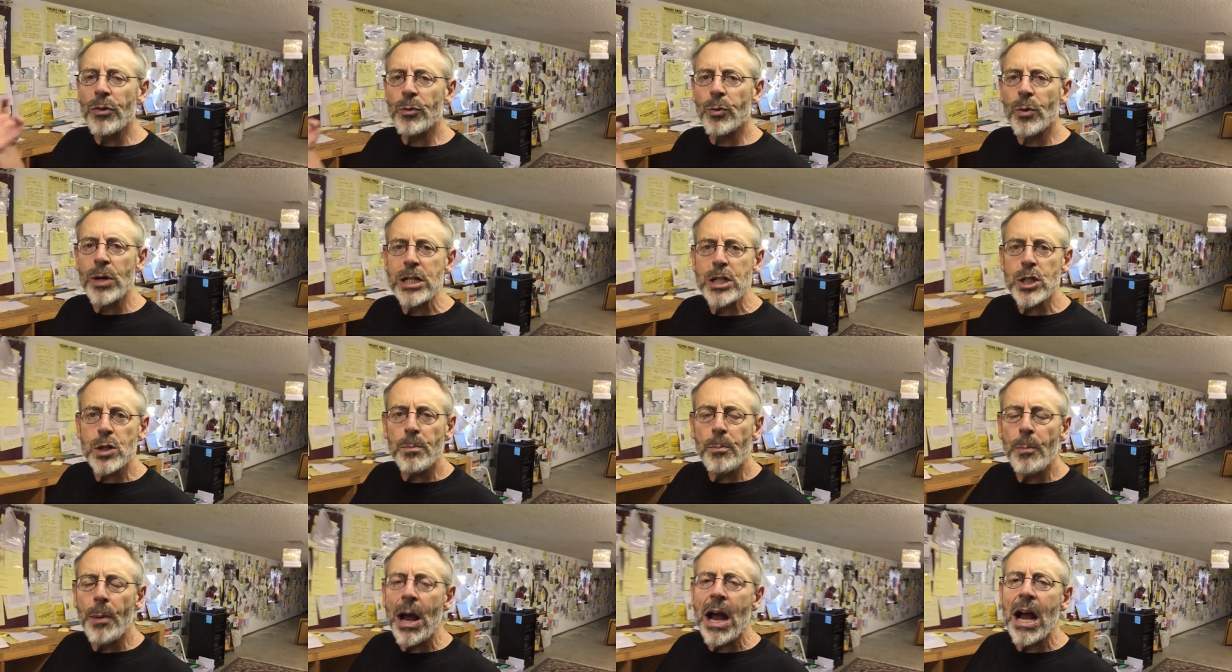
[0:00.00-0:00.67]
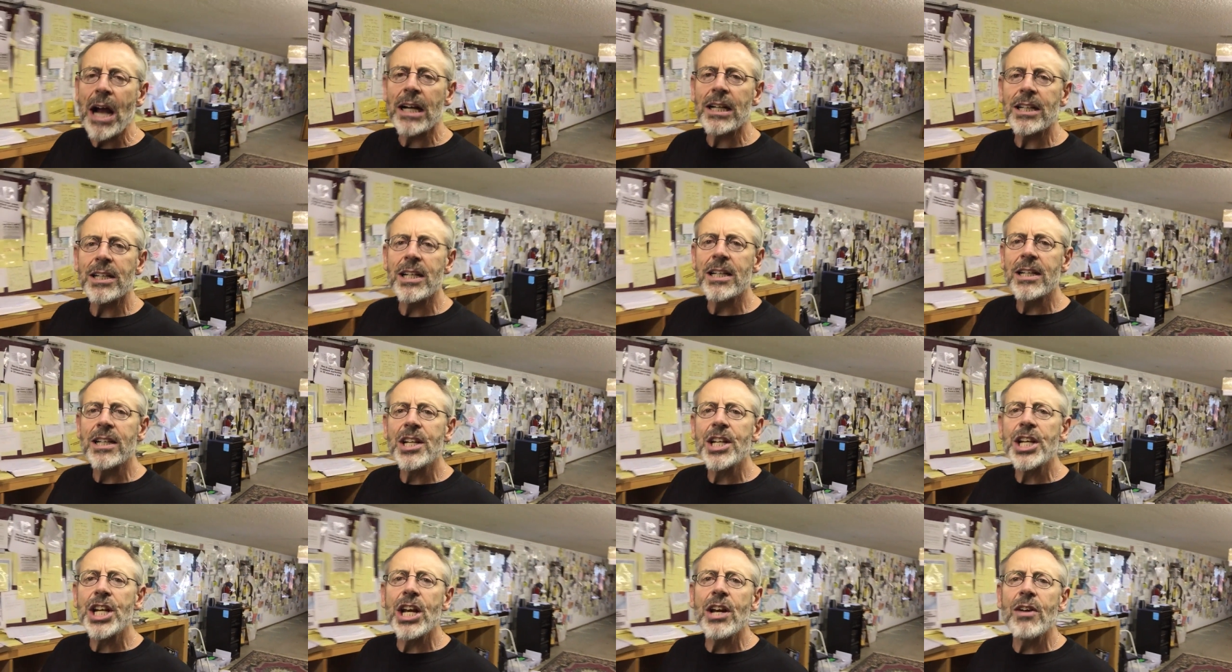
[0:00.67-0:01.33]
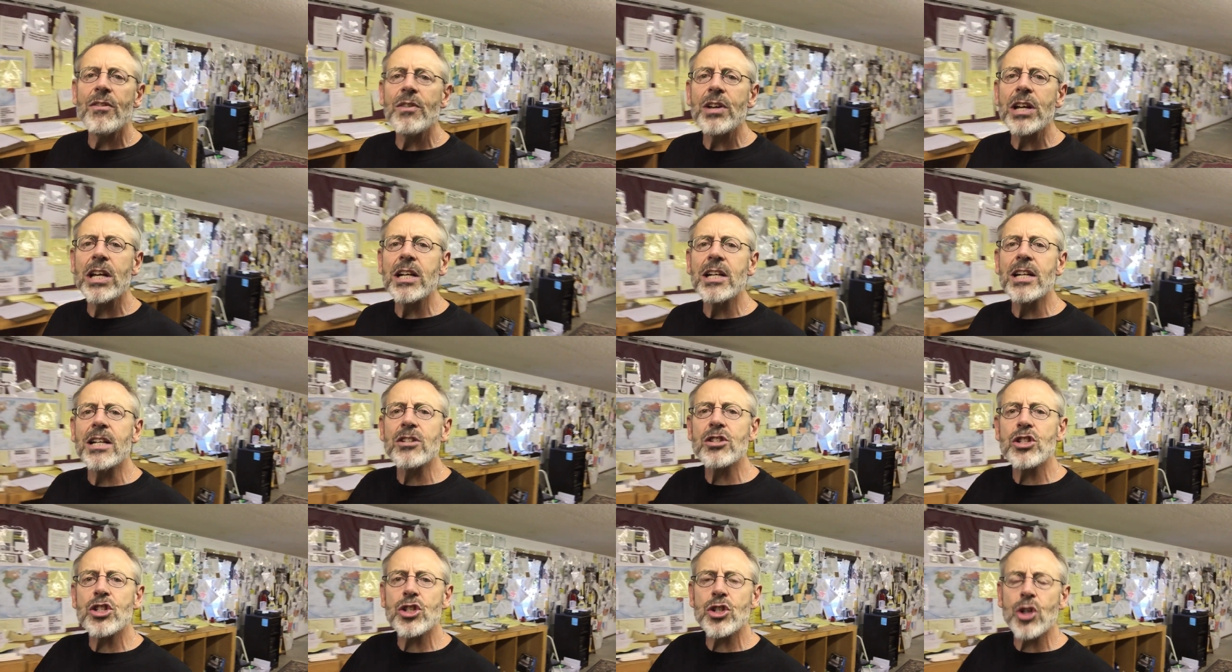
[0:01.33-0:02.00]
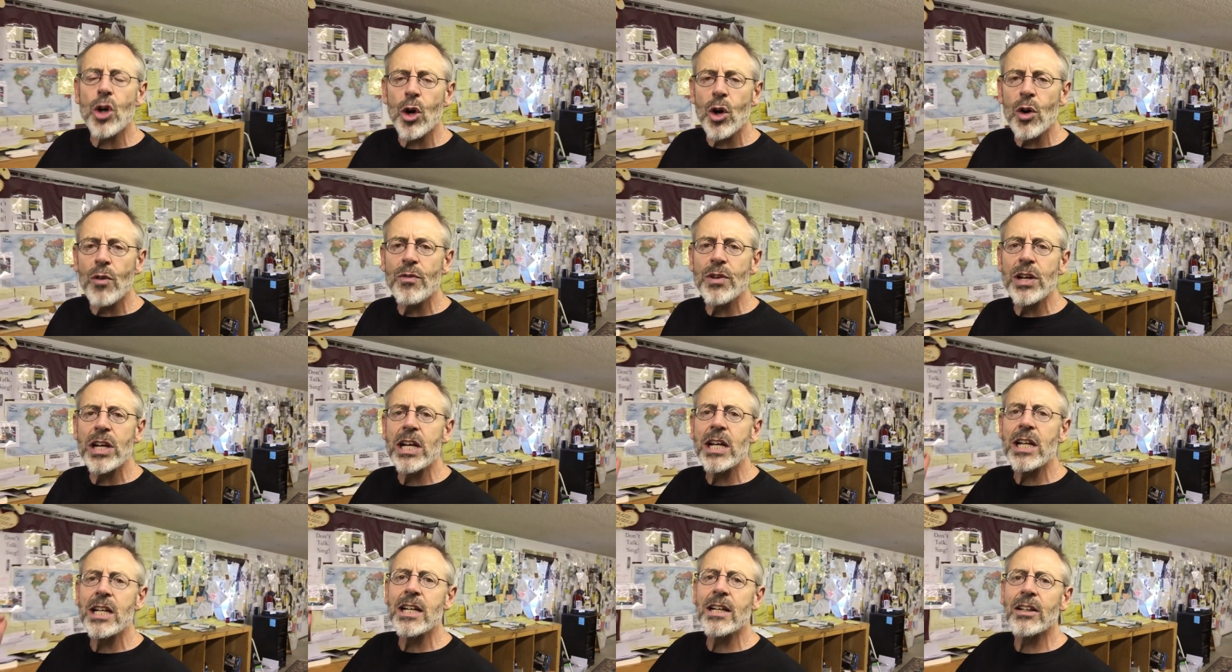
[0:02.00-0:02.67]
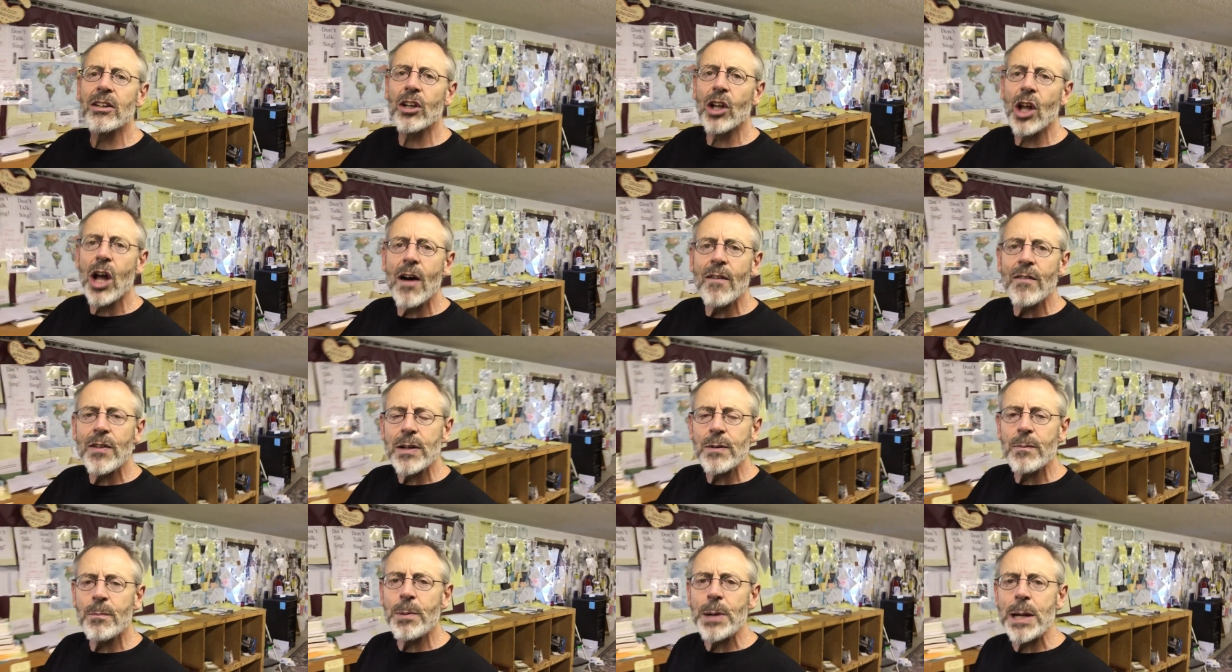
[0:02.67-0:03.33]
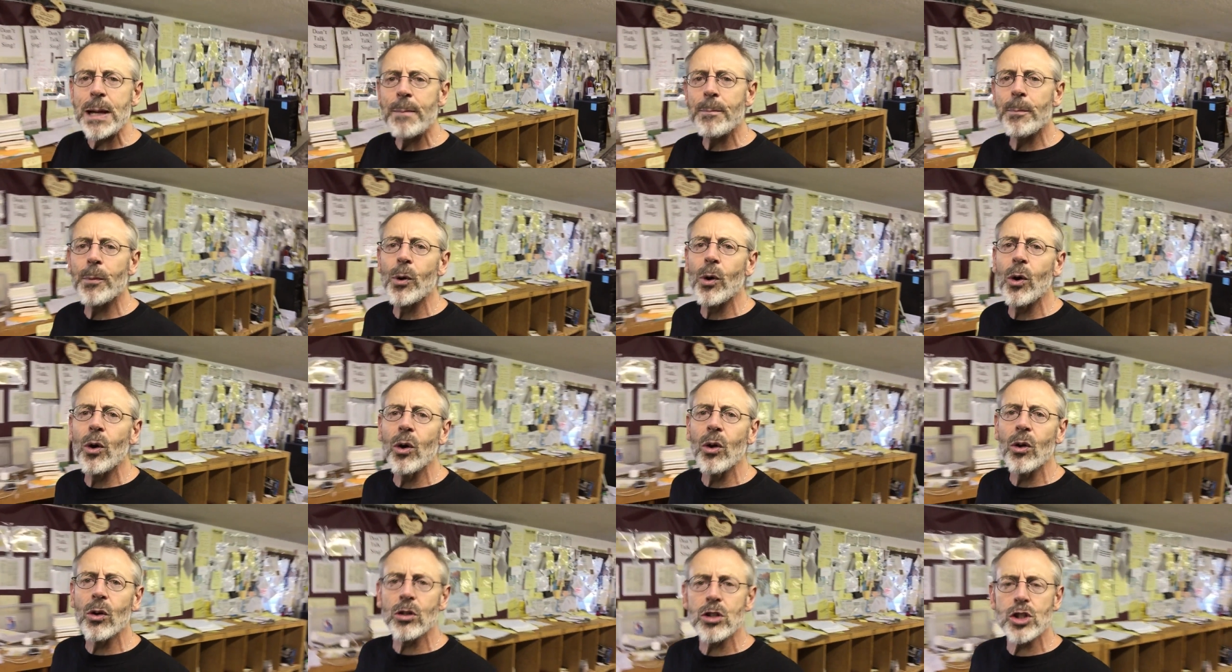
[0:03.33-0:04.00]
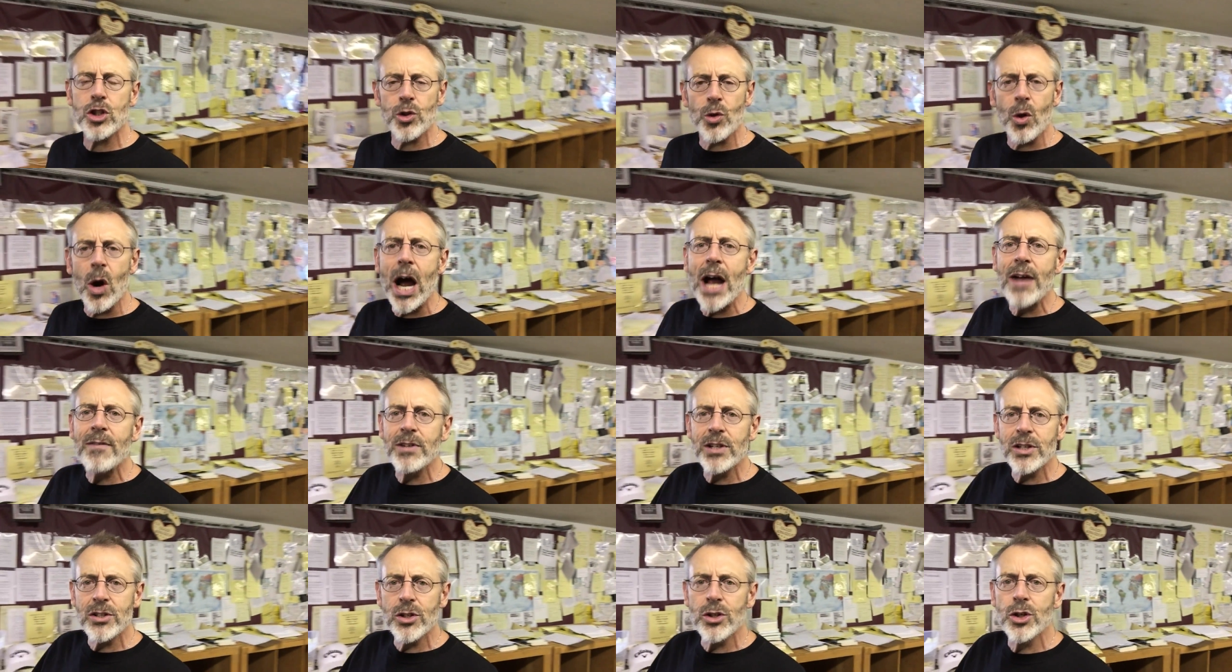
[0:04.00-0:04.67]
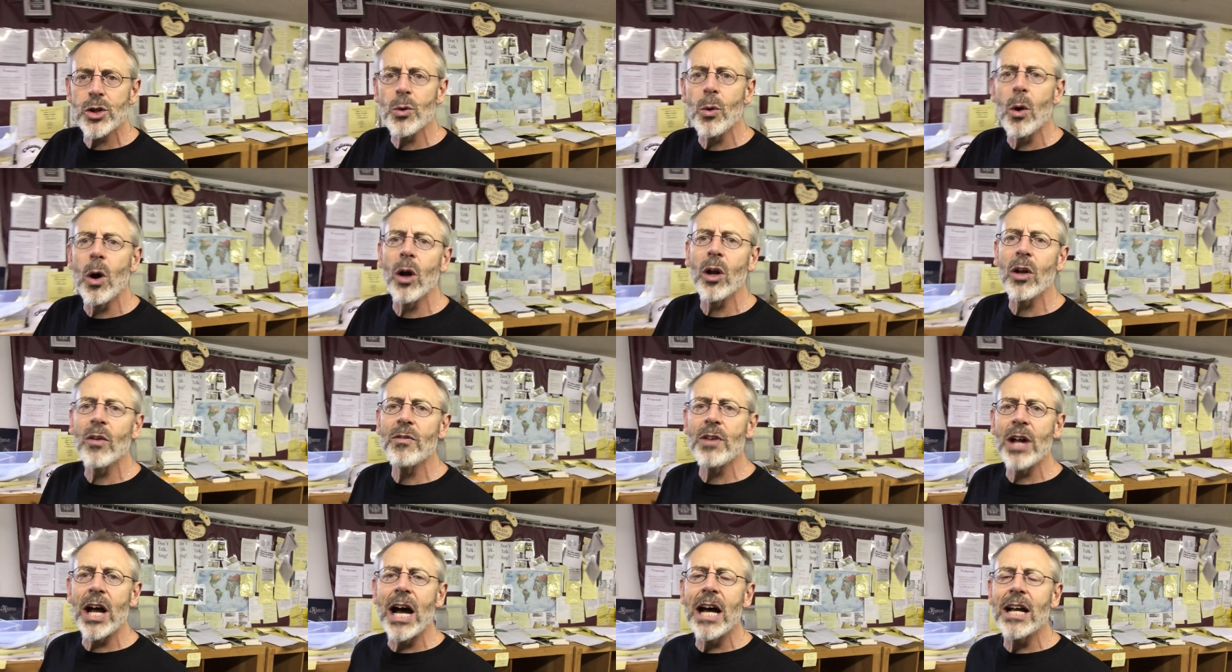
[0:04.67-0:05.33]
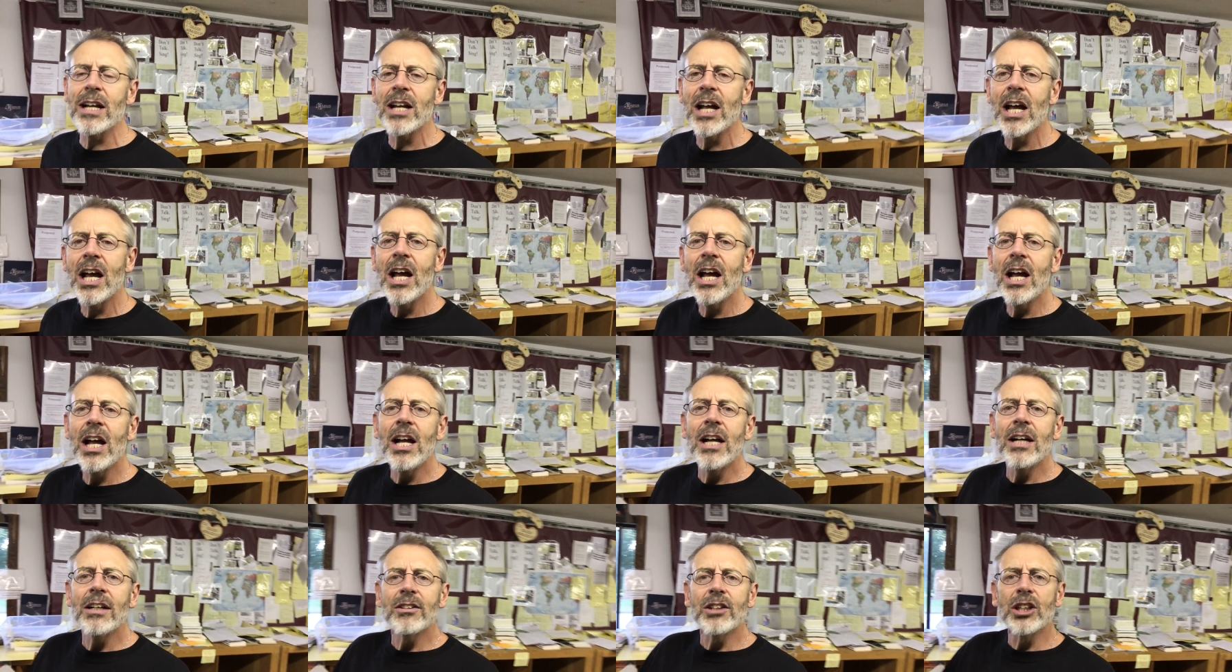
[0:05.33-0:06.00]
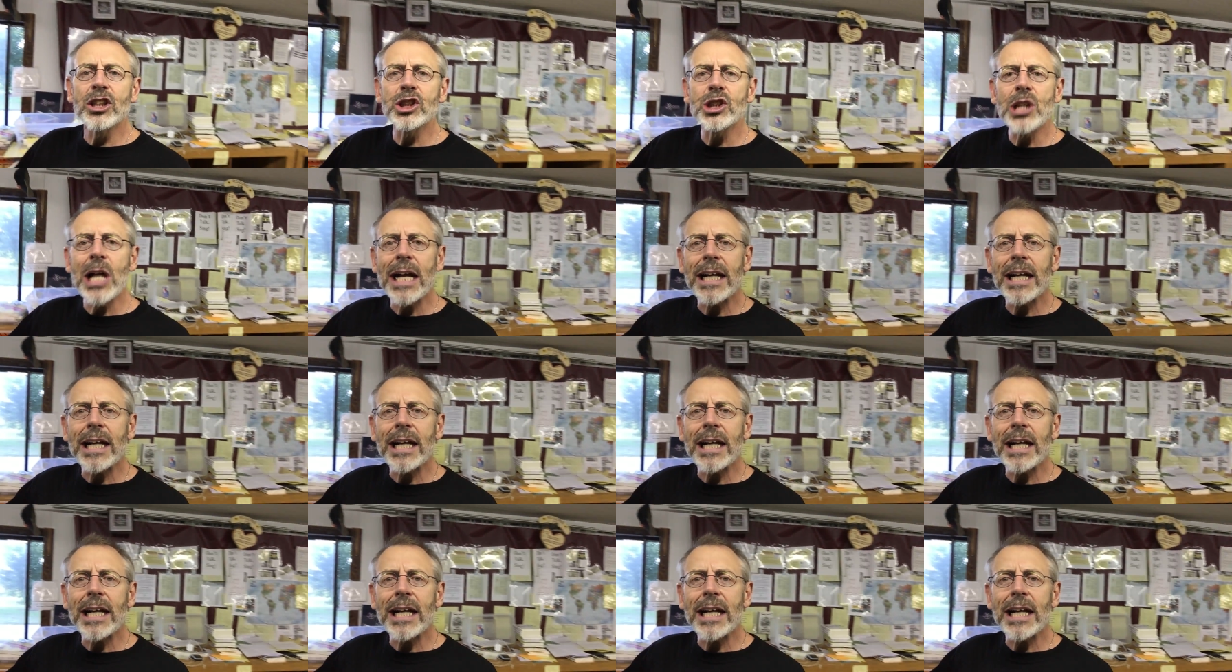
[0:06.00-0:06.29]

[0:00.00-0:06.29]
respect and giving and serving and loving people, or striving to do all of that. The